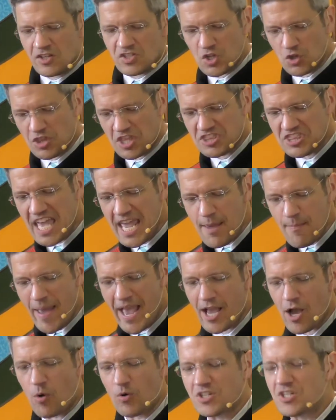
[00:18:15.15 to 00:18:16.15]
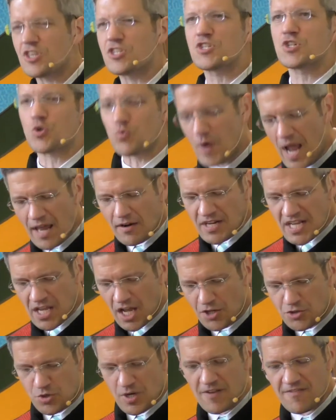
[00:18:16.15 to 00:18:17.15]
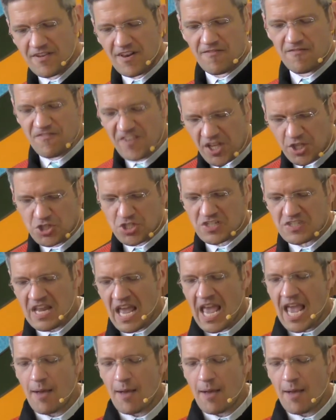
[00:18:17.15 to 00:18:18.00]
so that they may go into the surrounding country and villages